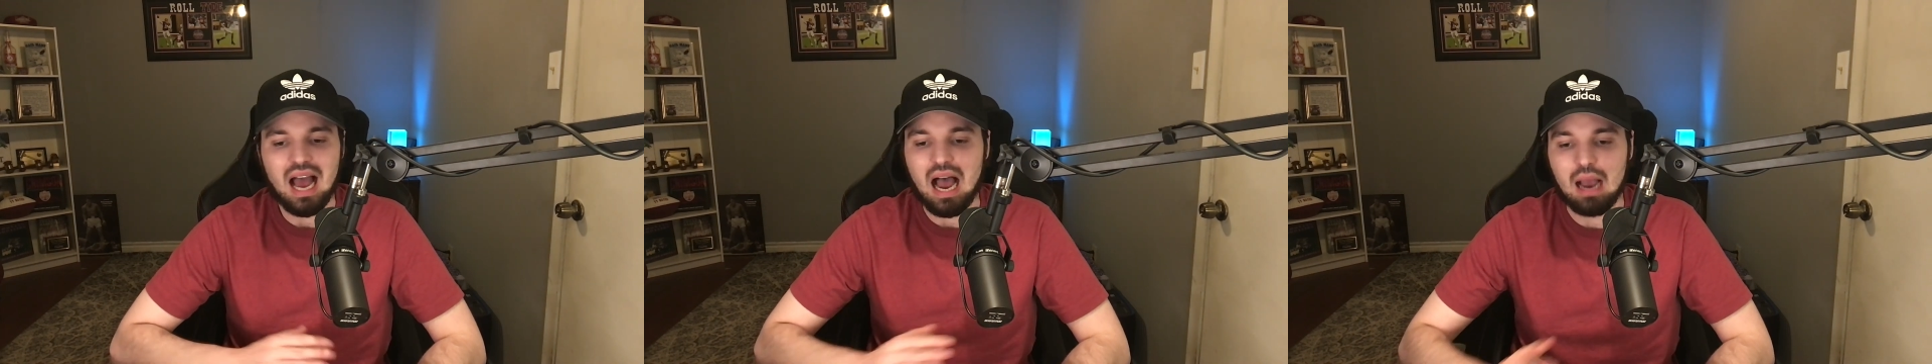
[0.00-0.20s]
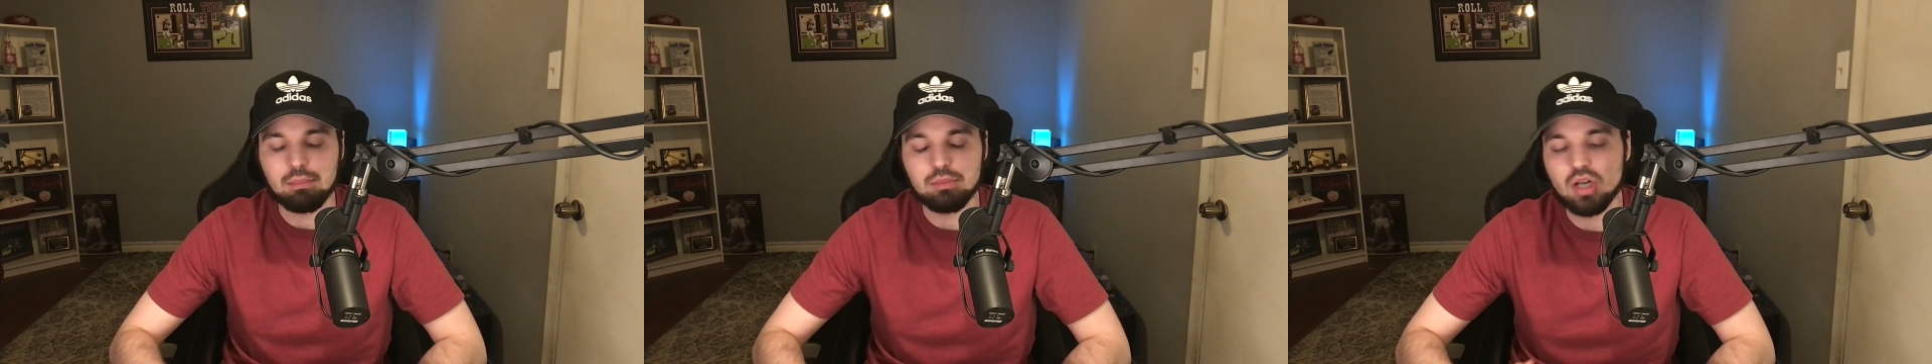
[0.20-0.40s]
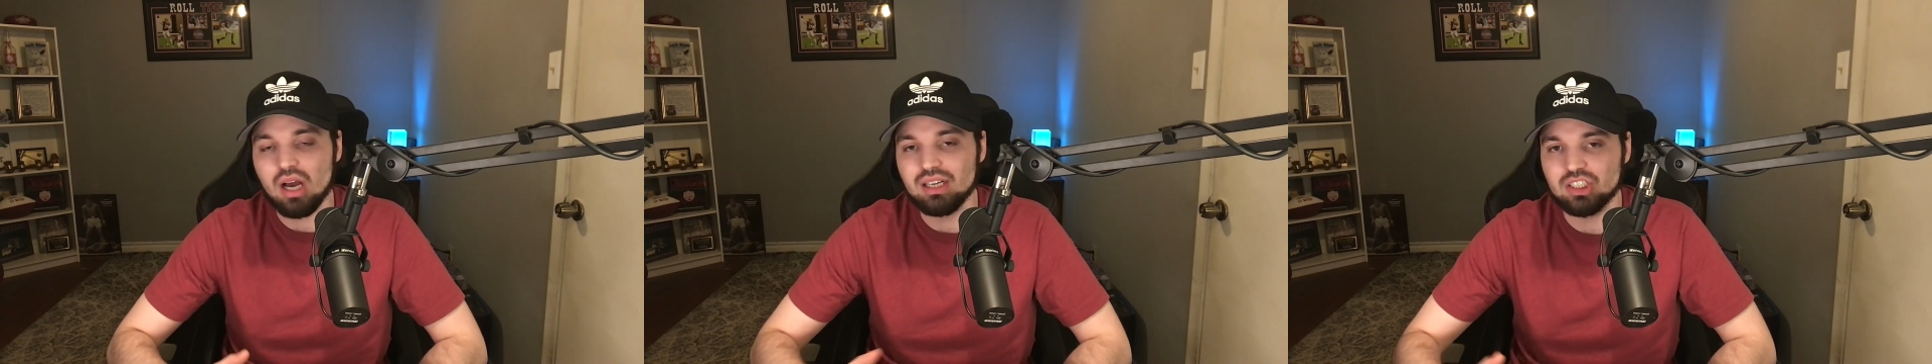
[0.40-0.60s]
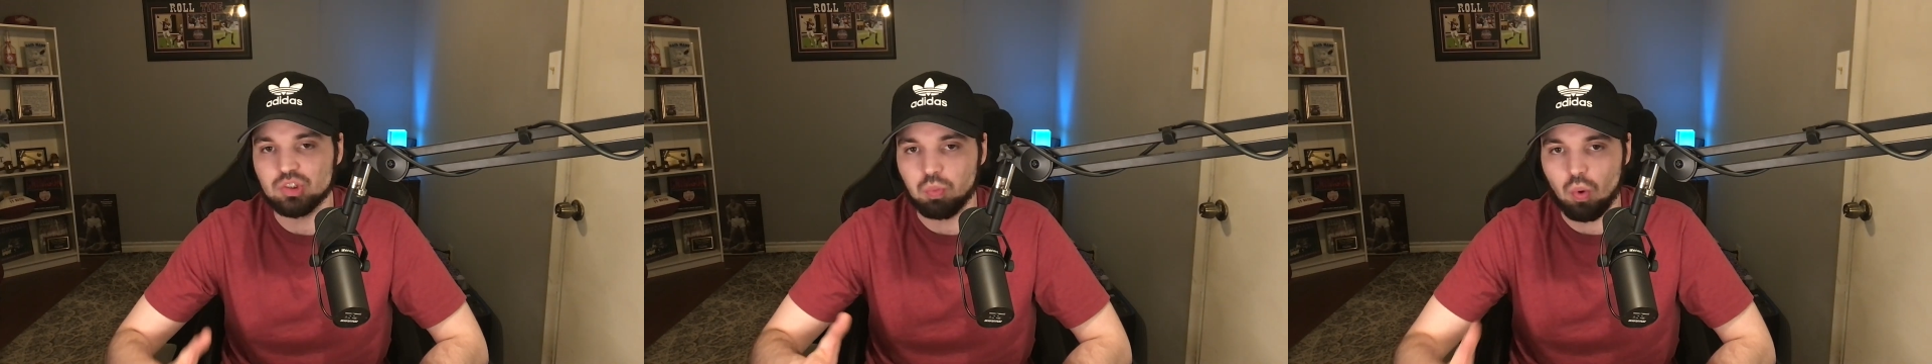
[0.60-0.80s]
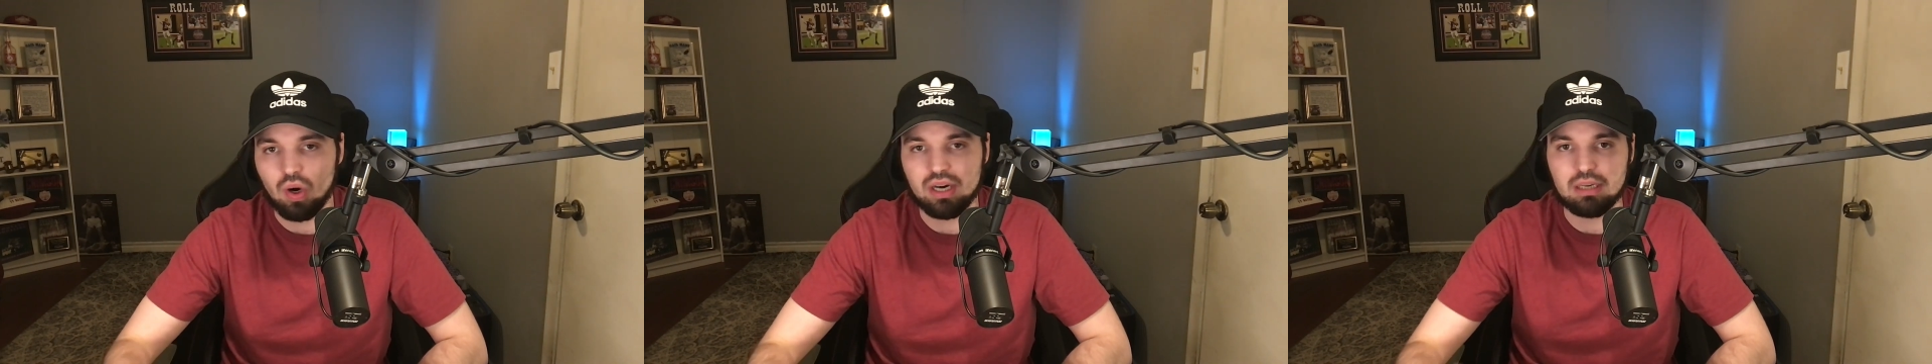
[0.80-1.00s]
I'm not as
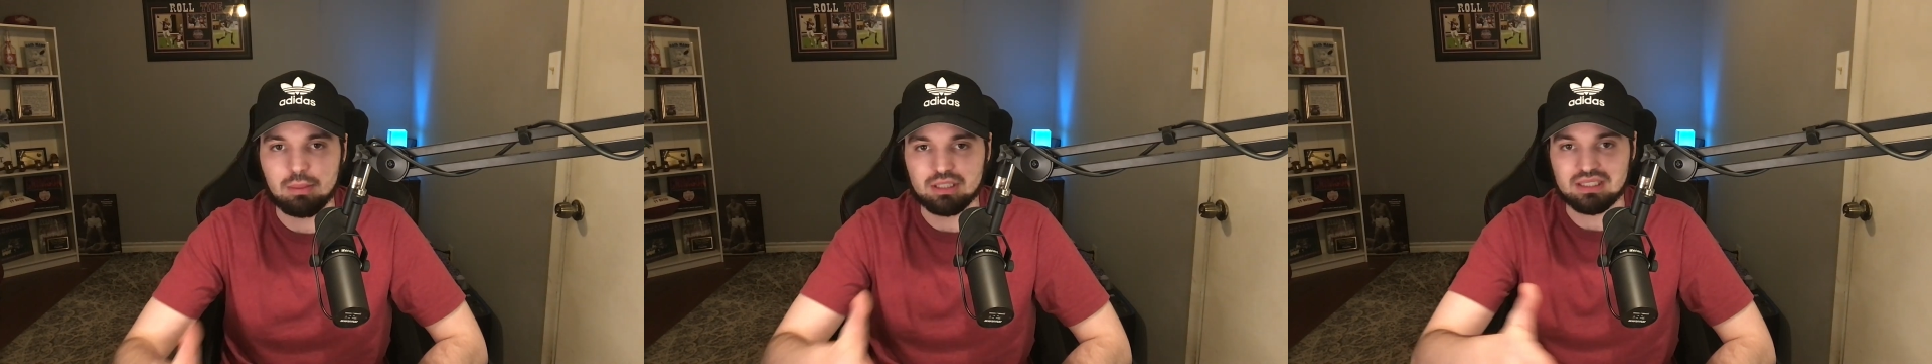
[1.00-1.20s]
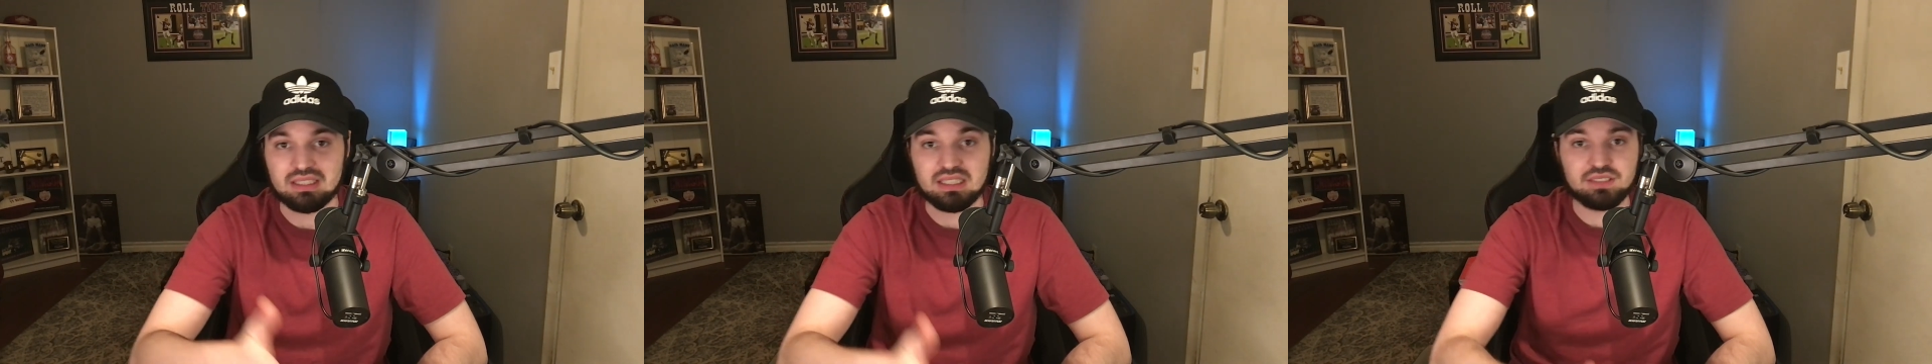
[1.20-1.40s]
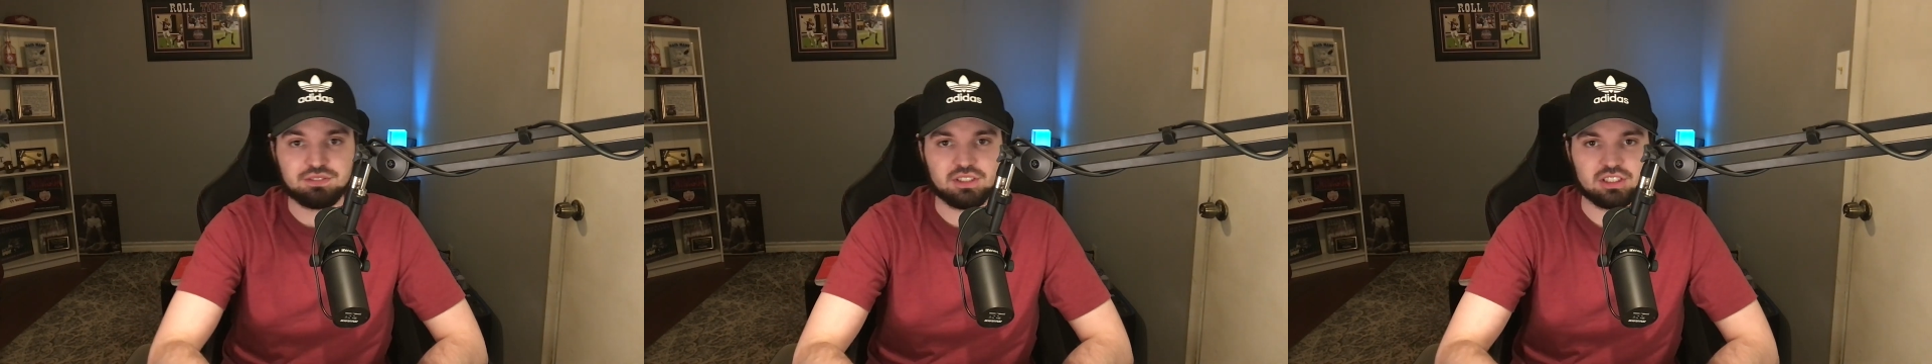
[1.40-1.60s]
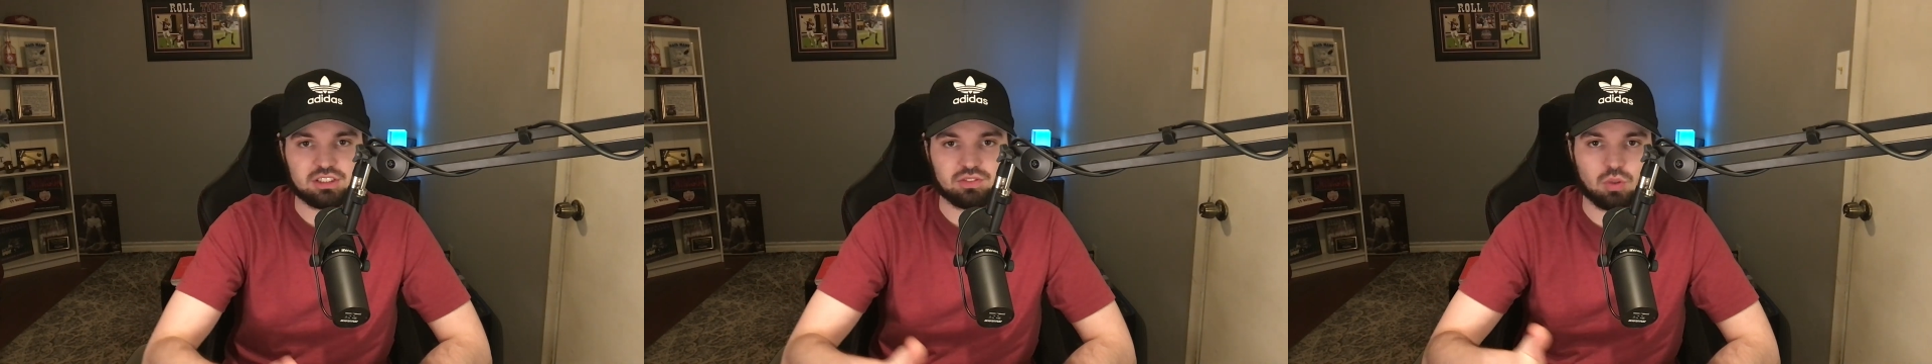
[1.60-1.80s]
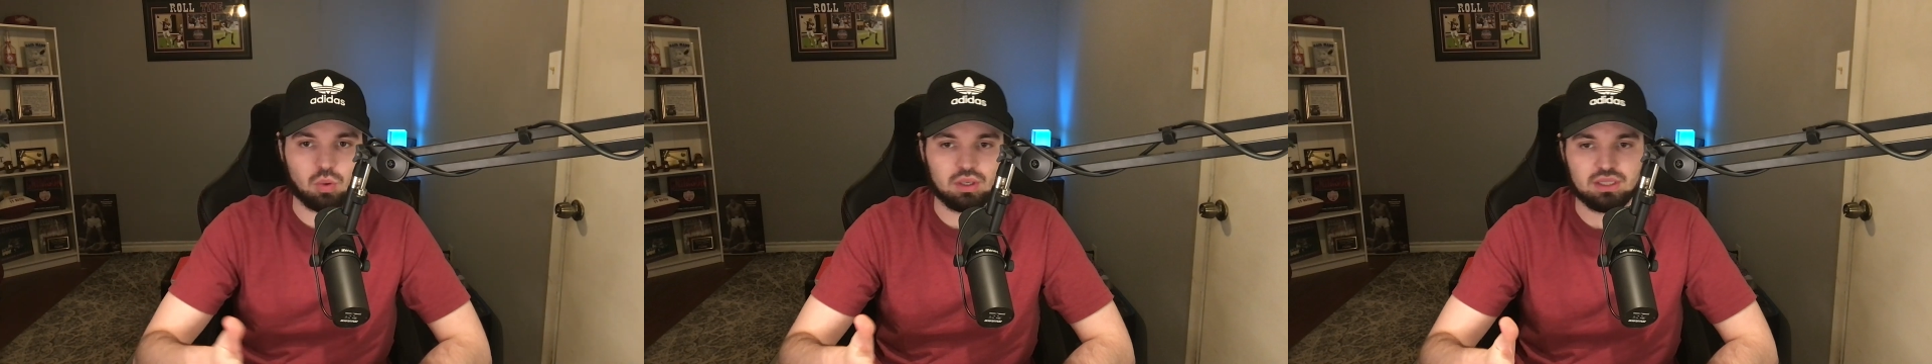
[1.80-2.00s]
worried about the
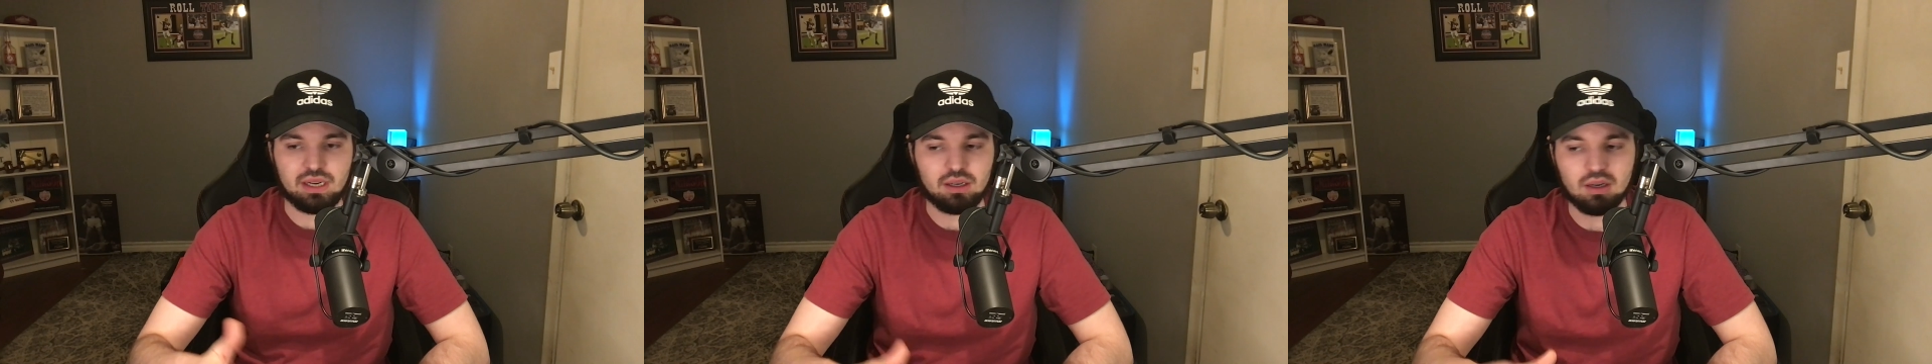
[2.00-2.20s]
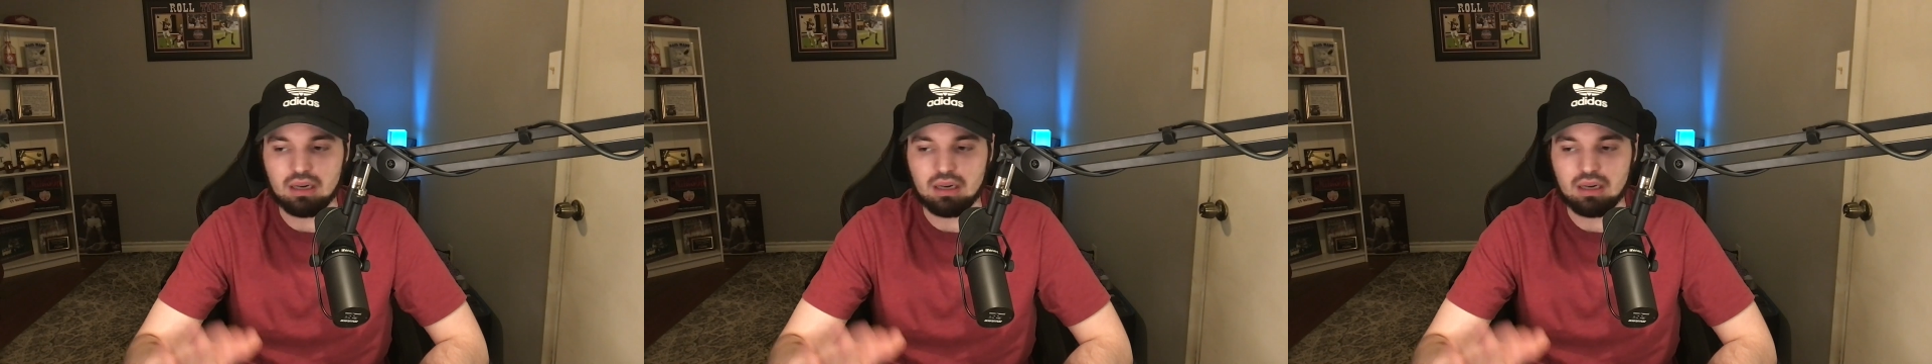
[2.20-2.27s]
defensive coordinator,